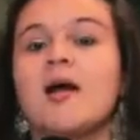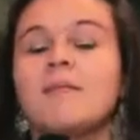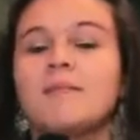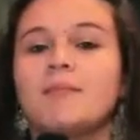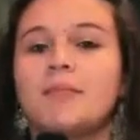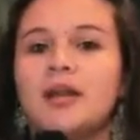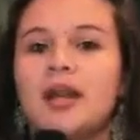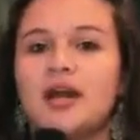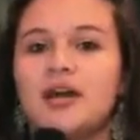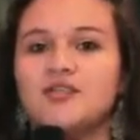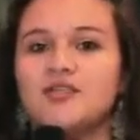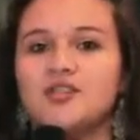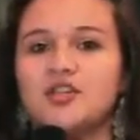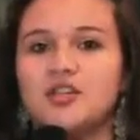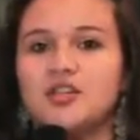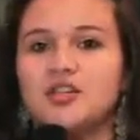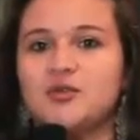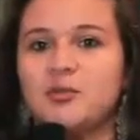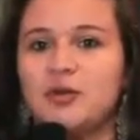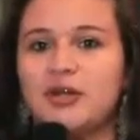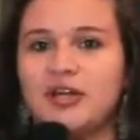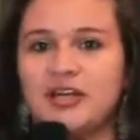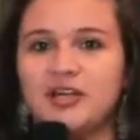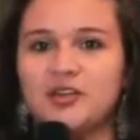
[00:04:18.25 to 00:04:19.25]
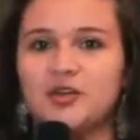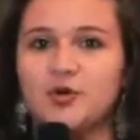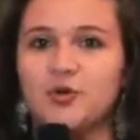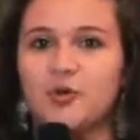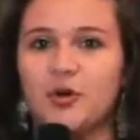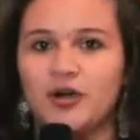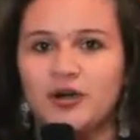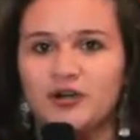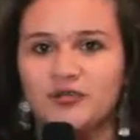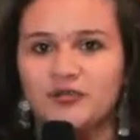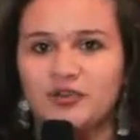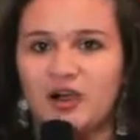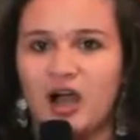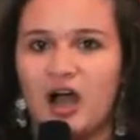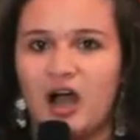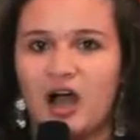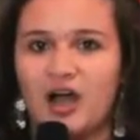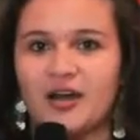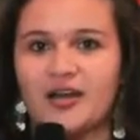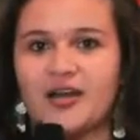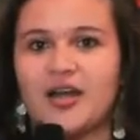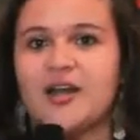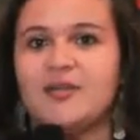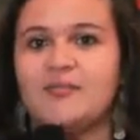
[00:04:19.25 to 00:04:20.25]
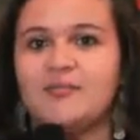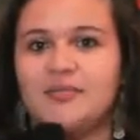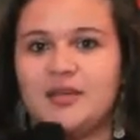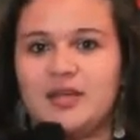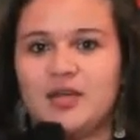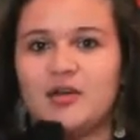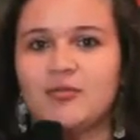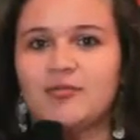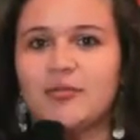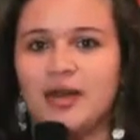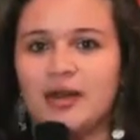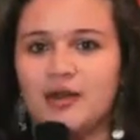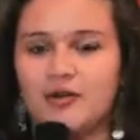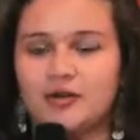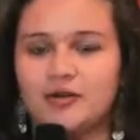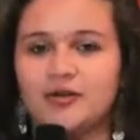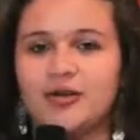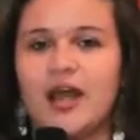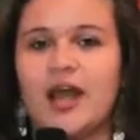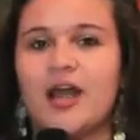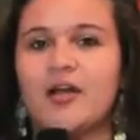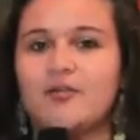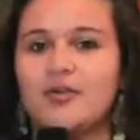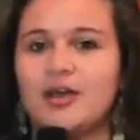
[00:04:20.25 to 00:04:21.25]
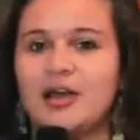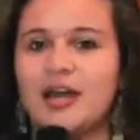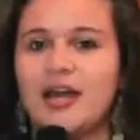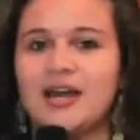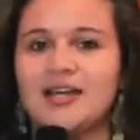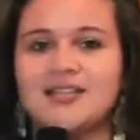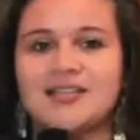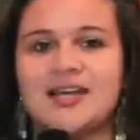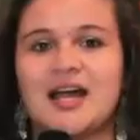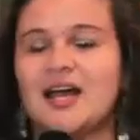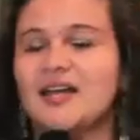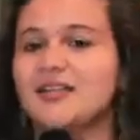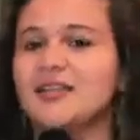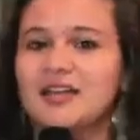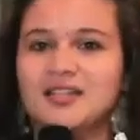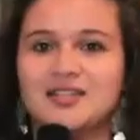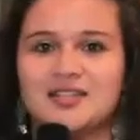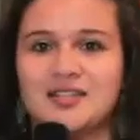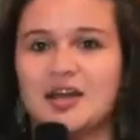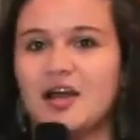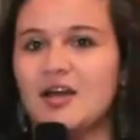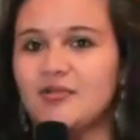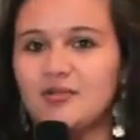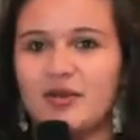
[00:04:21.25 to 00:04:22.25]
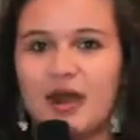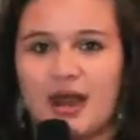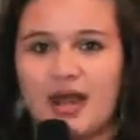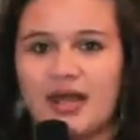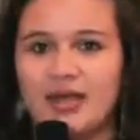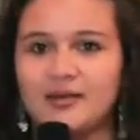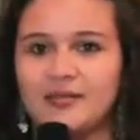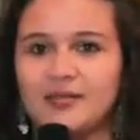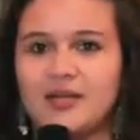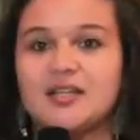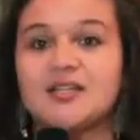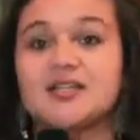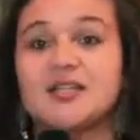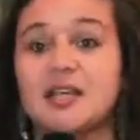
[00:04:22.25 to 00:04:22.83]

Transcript: But after reading the Word of God and me on my own, I realized that that's not right. It's